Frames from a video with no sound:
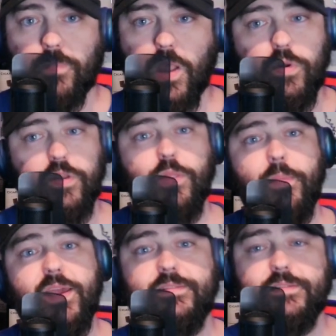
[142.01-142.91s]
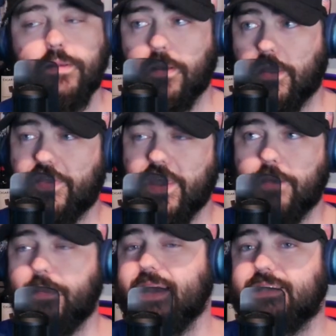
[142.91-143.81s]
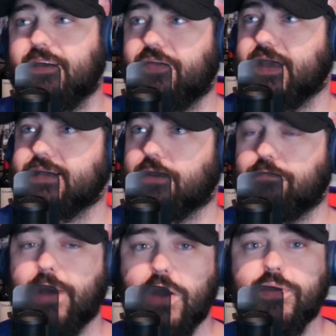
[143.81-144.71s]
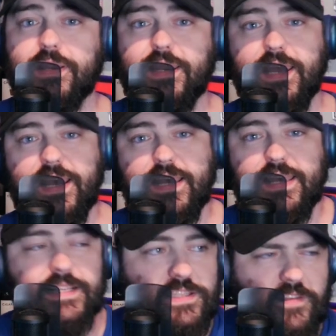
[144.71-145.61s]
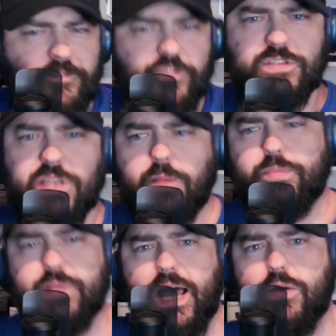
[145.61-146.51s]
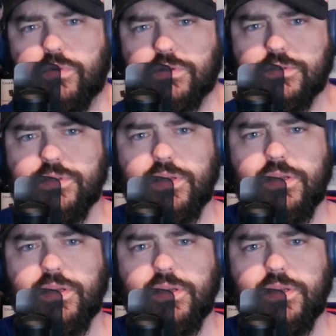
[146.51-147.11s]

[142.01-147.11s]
And one of the amazing things about it is in the first couple hours,